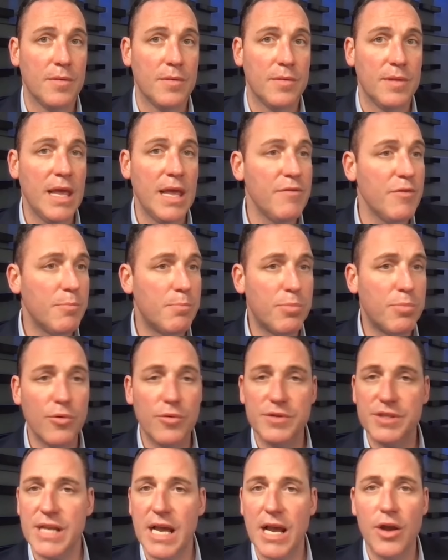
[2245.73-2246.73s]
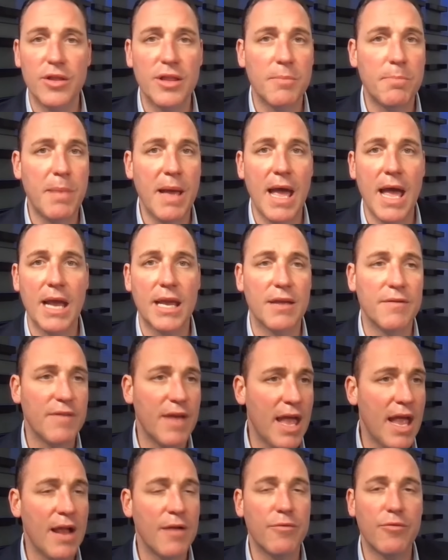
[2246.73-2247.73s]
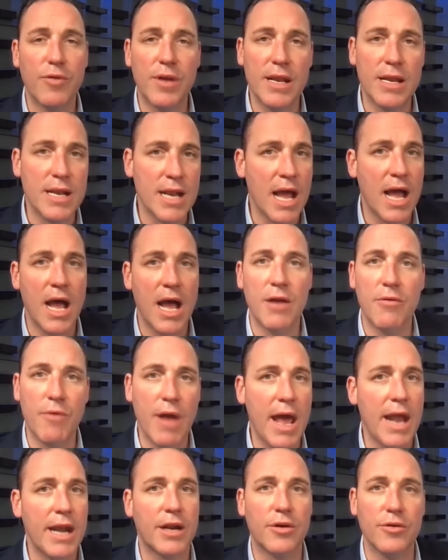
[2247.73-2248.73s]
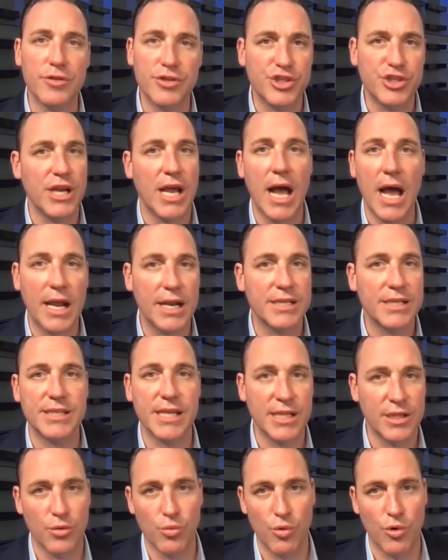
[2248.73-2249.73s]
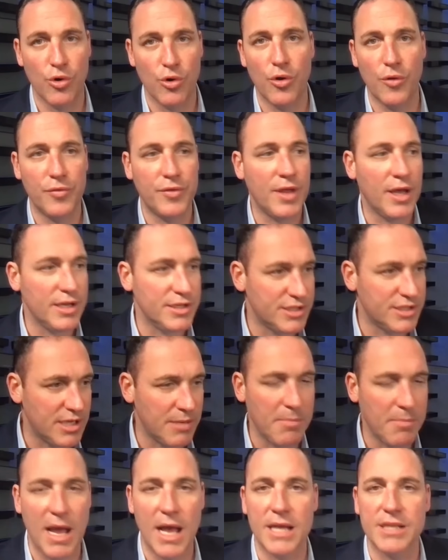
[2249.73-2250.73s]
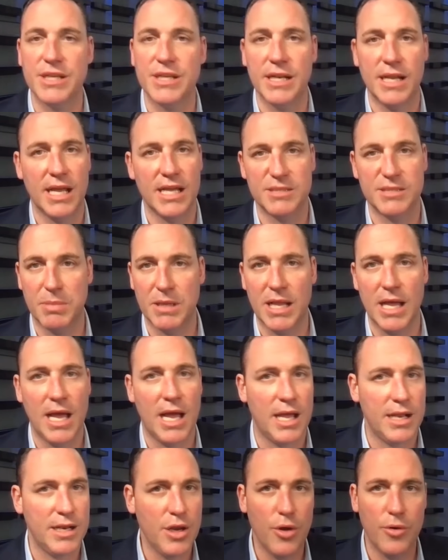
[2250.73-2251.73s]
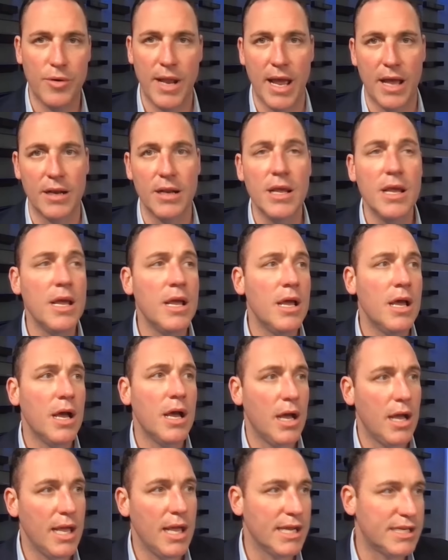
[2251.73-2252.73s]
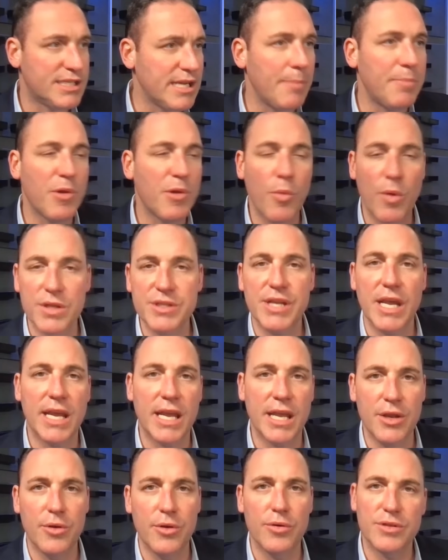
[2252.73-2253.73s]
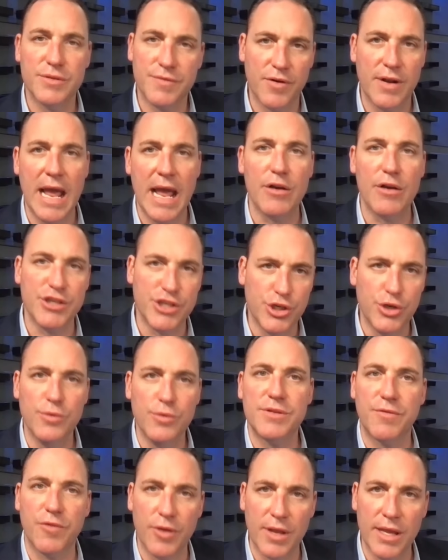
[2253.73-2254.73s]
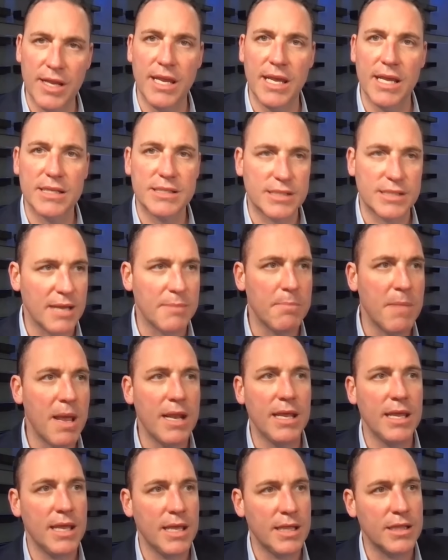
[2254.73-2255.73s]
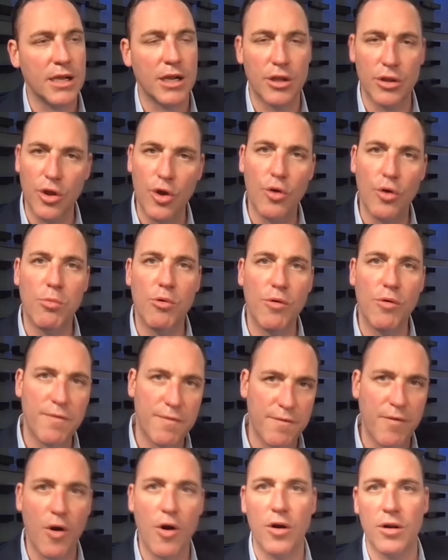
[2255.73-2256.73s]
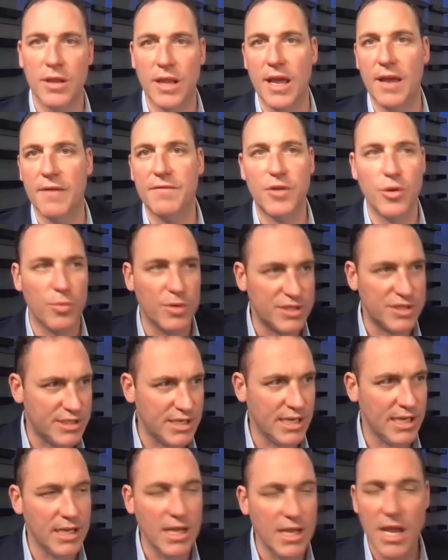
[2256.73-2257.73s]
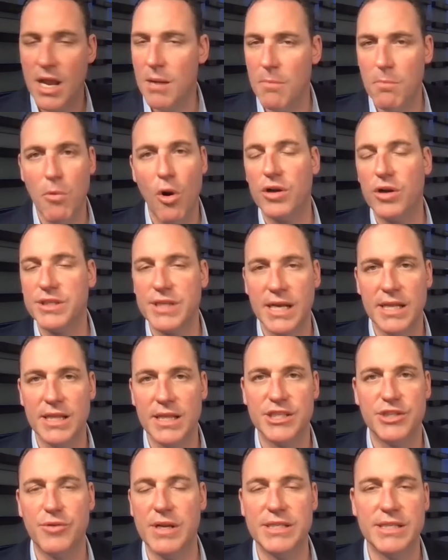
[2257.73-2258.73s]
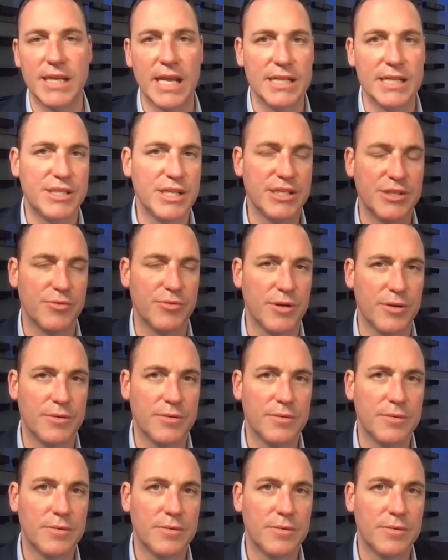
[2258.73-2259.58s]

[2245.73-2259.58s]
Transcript: They have a bullseye on the back of every non-radical jihadist in the world, does Hamas and Hezbollah, no doubt. Except the ones they can use for now as useful idiots like many in the global far left who we see marching in the streets against Israel.